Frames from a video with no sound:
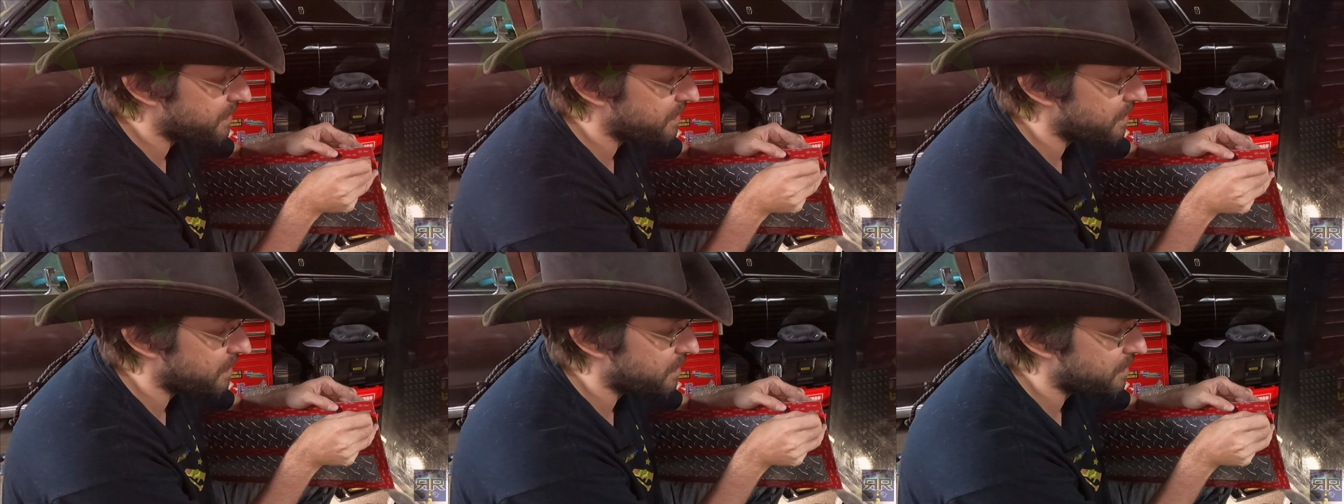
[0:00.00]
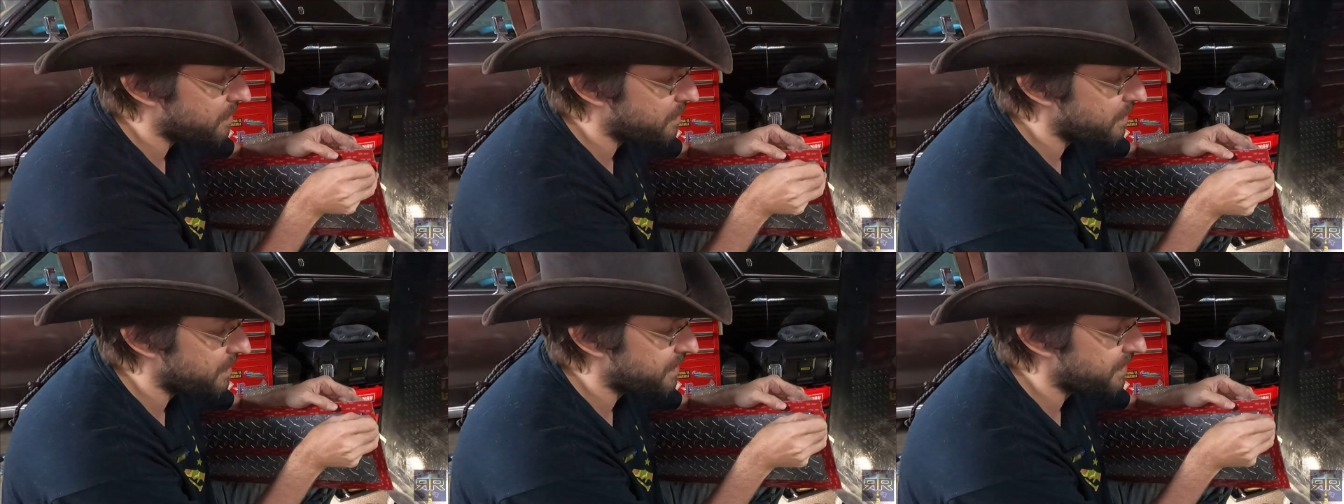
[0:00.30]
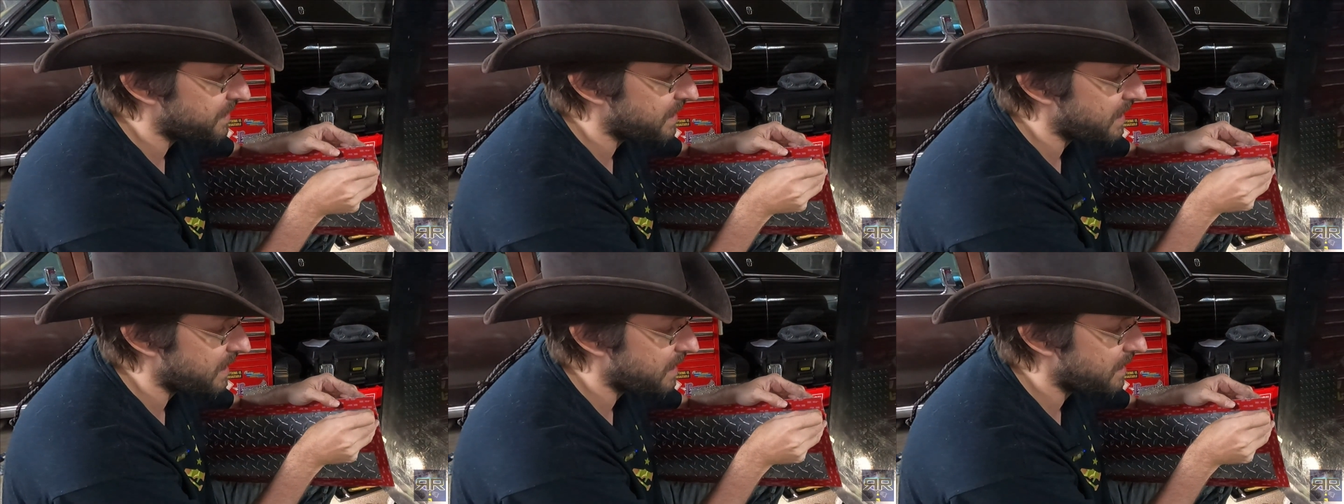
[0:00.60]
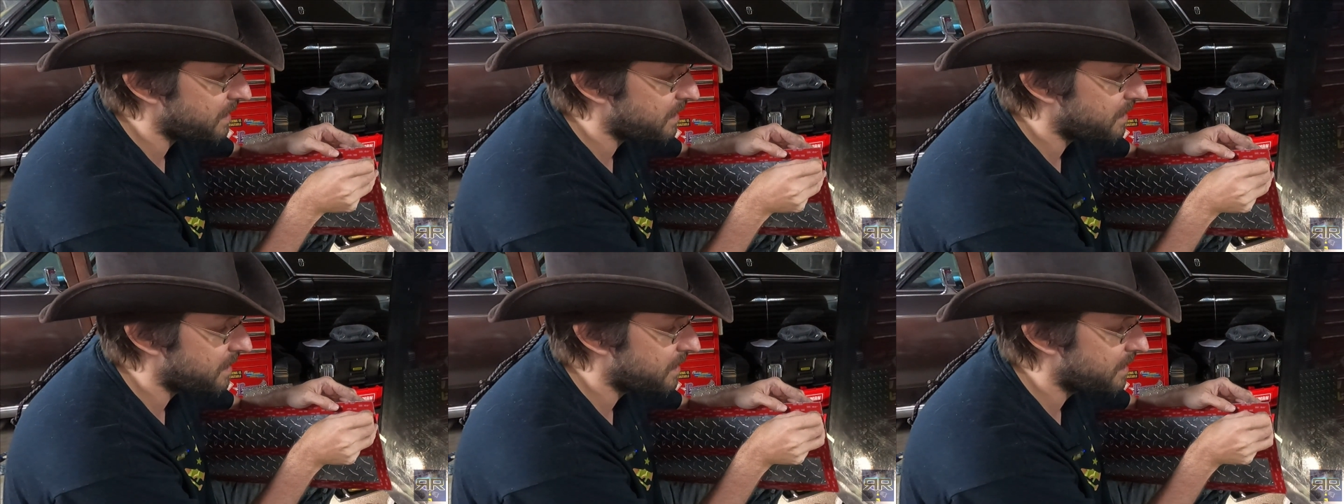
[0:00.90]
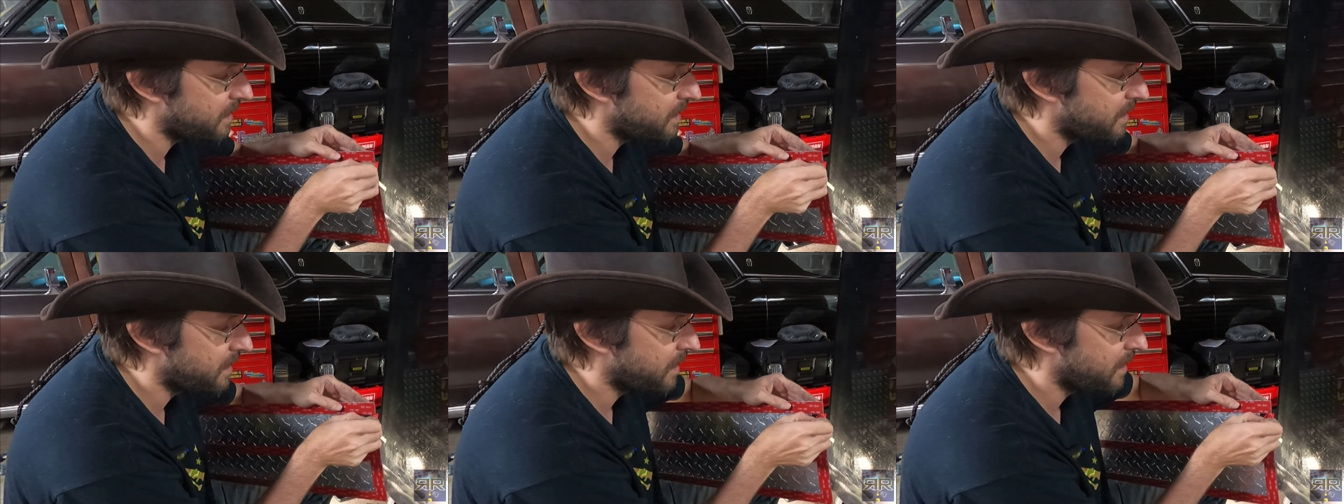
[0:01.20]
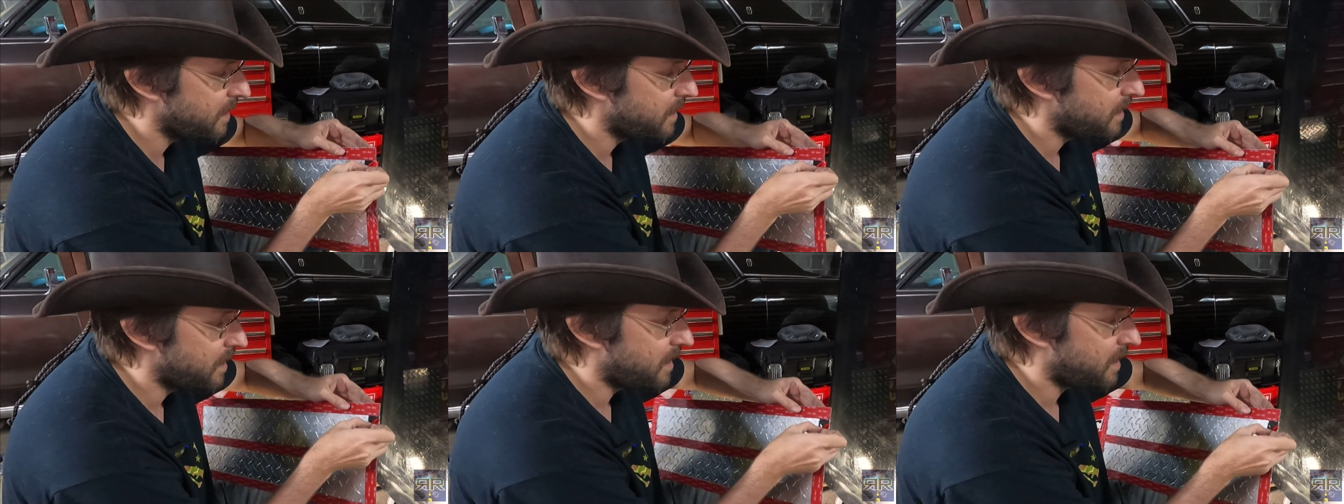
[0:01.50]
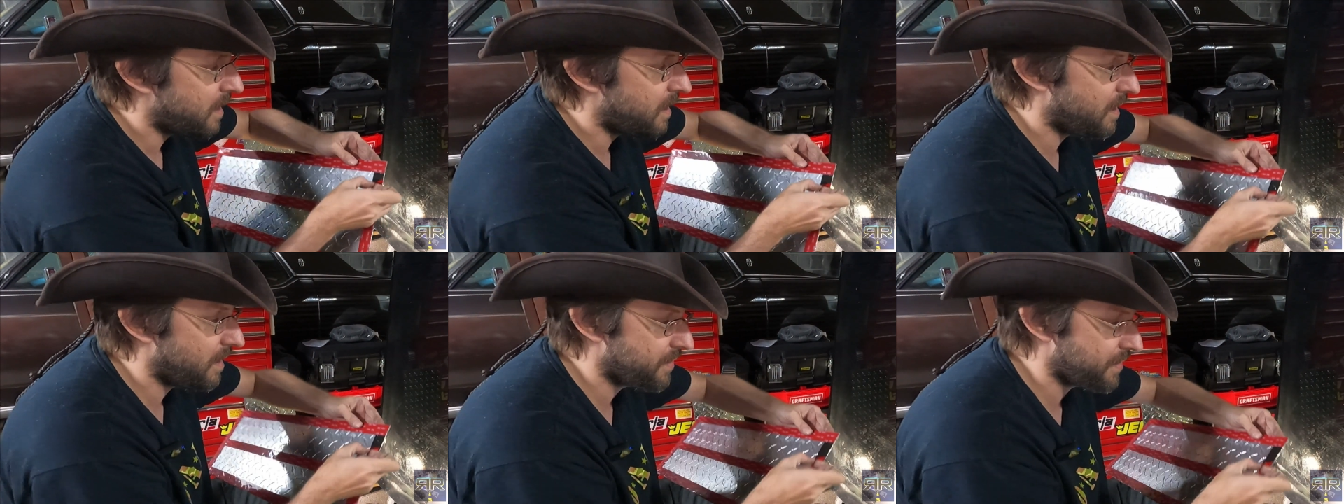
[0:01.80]
so we'll see.
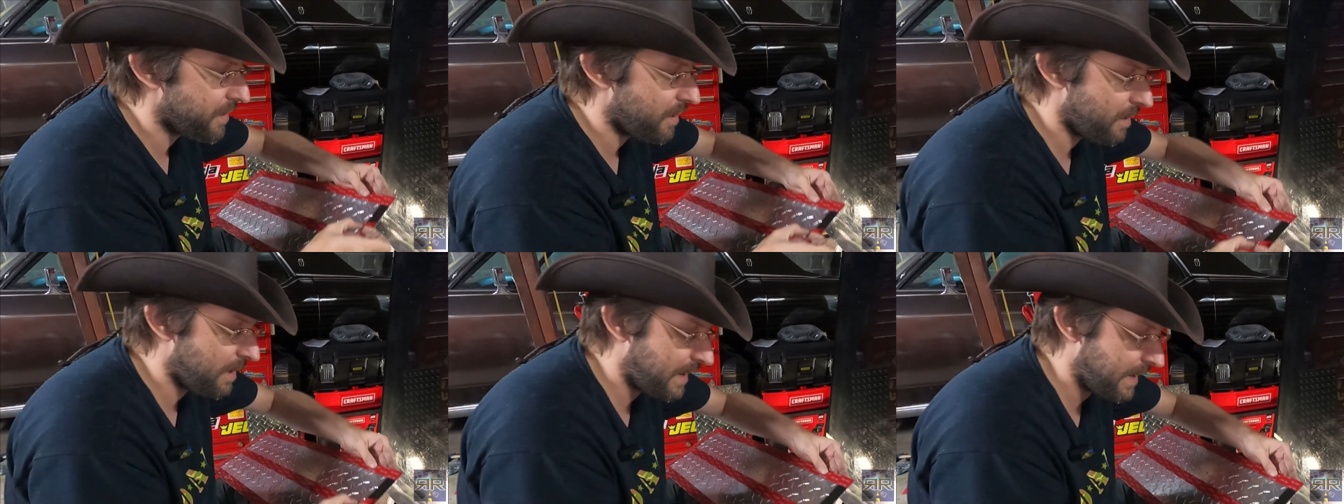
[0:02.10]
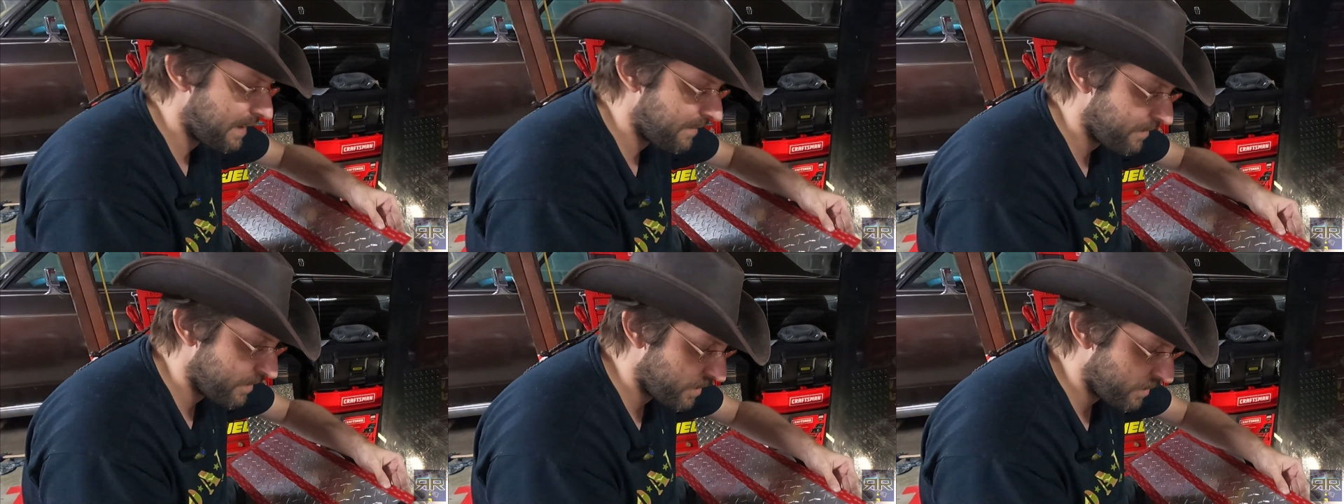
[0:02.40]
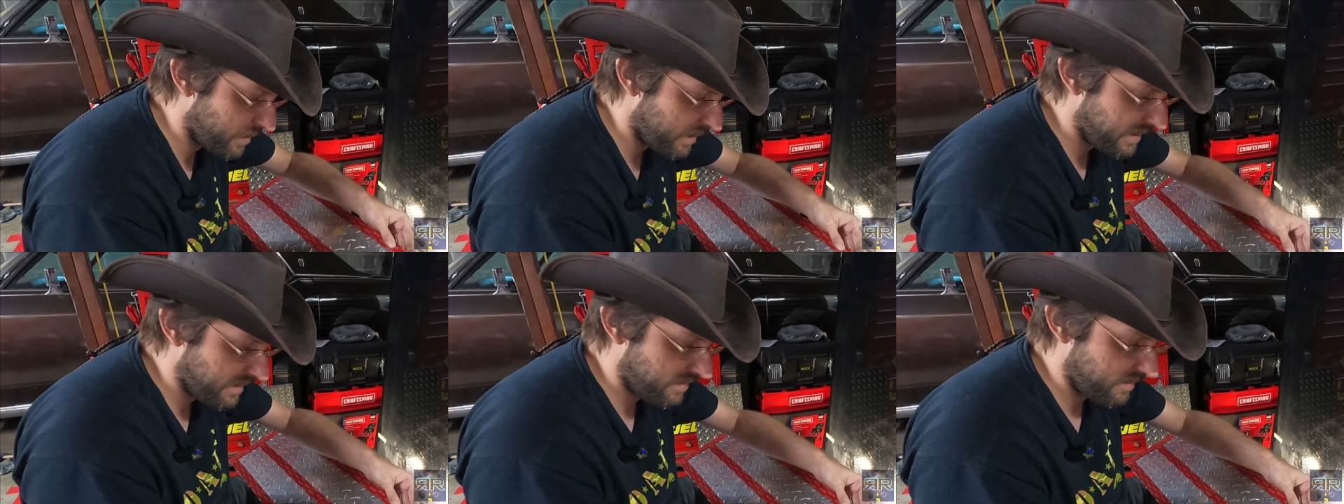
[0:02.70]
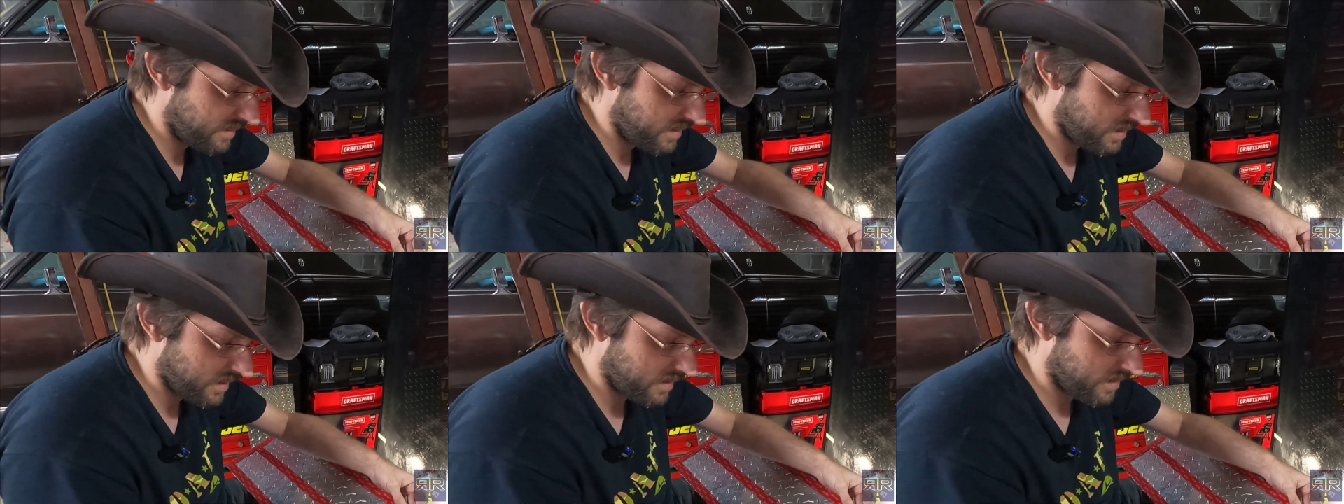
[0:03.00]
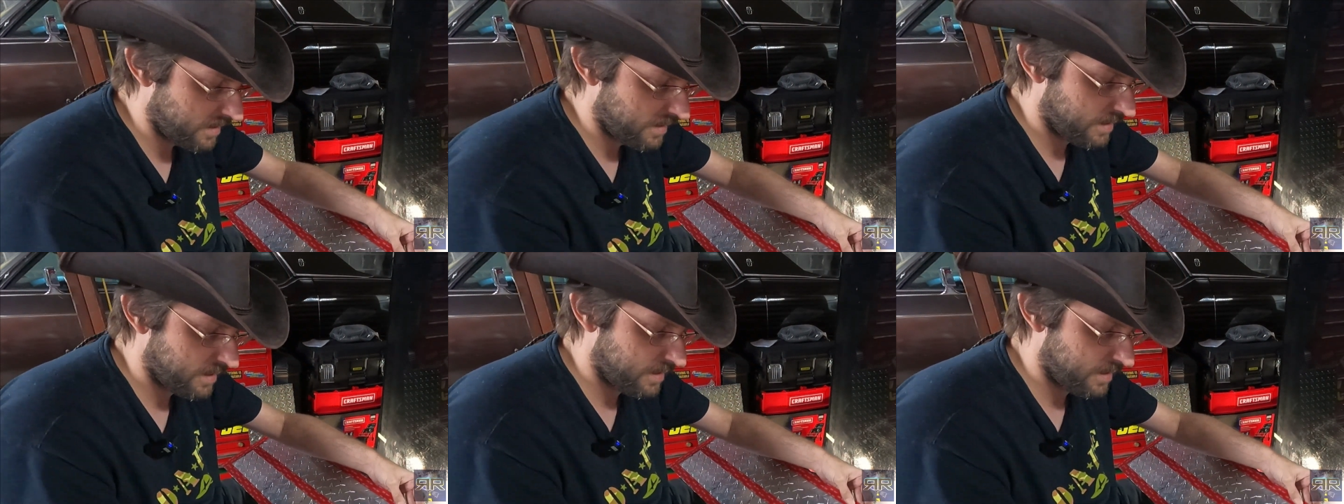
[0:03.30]
Also, I have no idea